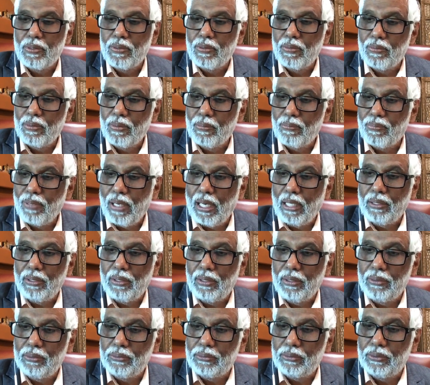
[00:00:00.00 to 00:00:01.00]
we
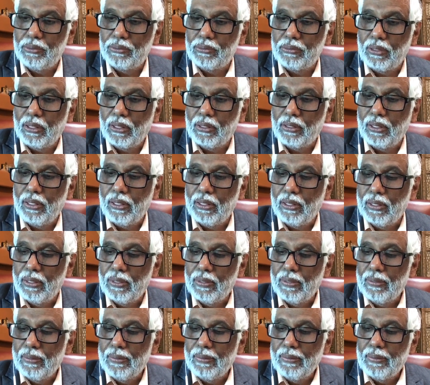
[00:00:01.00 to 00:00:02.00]
practice this technique.
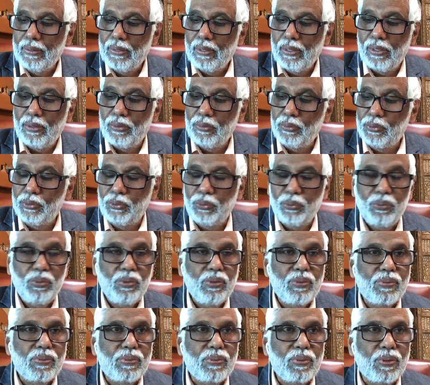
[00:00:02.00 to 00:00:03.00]
On
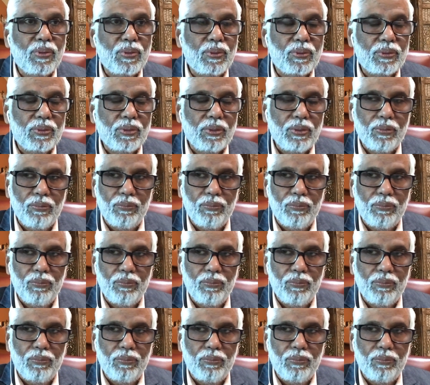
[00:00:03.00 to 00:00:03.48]
June 4th,